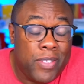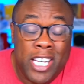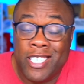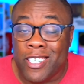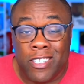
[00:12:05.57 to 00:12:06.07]

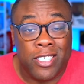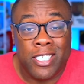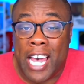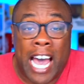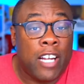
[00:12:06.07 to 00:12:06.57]
things that are
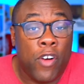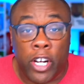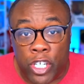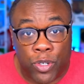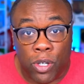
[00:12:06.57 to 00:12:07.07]
just out of our
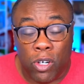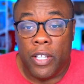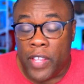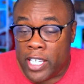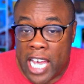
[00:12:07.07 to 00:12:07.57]
control.
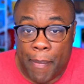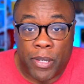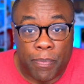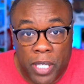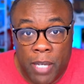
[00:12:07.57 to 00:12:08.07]
Things happen
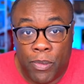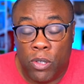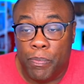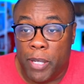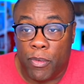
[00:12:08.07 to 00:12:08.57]
to
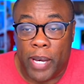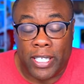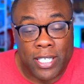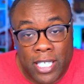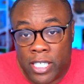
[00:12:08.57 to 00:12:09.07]
people, people make
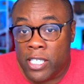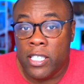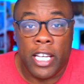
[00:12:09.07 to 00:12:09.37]
decisions.